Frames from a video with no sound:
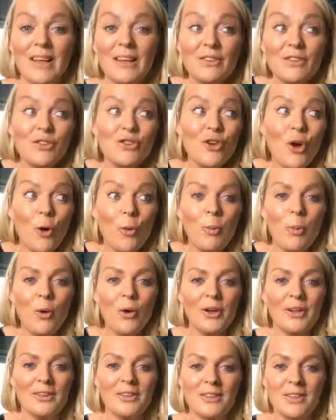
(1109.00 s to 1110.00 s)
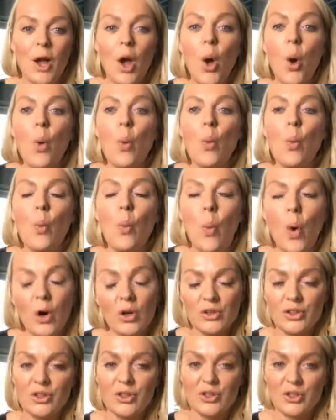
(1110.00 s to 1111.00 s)
no point
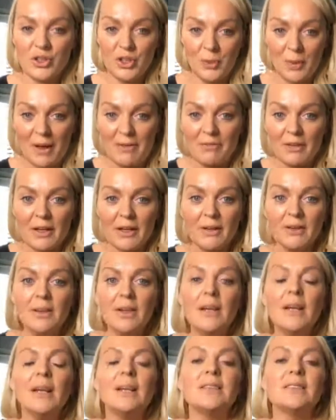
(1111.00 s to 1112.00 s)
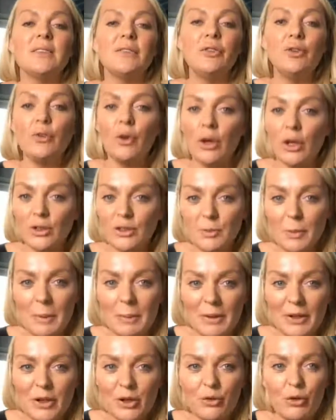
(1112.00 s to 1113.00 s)
whatsoever. Because if you've got loads of
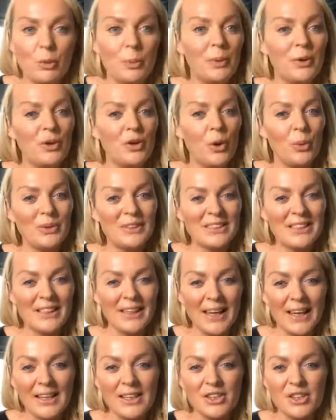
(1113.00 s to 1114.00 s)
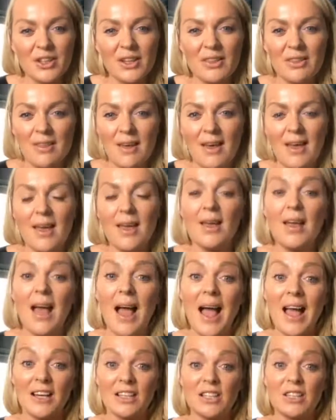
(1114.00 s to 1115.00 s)
people in a group and no one's engaging in there,
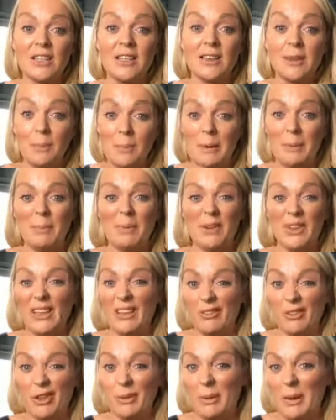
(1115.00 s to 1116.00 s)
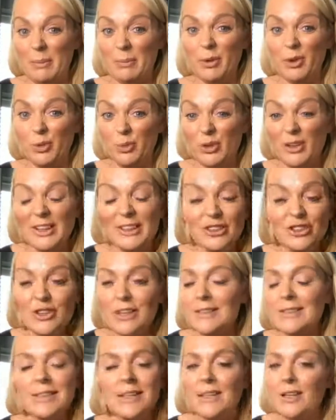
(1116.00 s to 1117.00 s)
actually the people, even the people who were
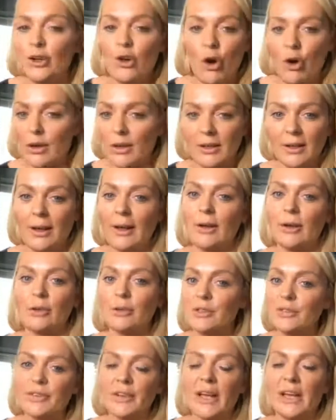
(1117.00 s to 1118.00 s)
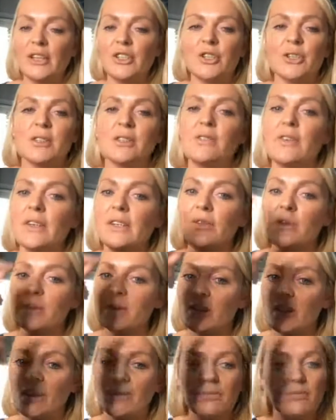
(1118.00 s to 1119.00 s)
interested, are not going to get notifications. Facebook's
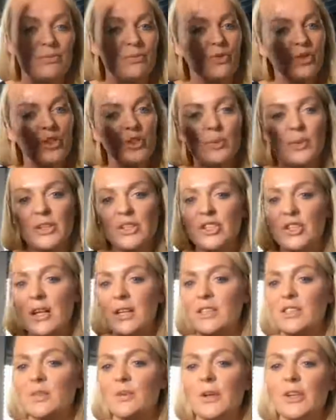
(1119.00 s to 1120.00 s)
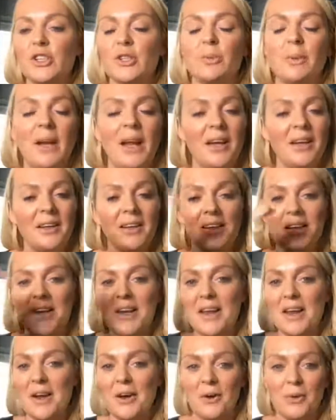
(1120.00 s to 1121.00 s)
going to switch that switch and be like,
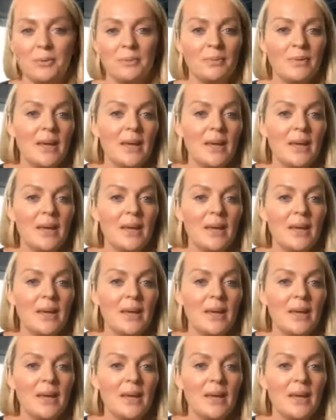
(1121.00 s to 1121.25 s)
no,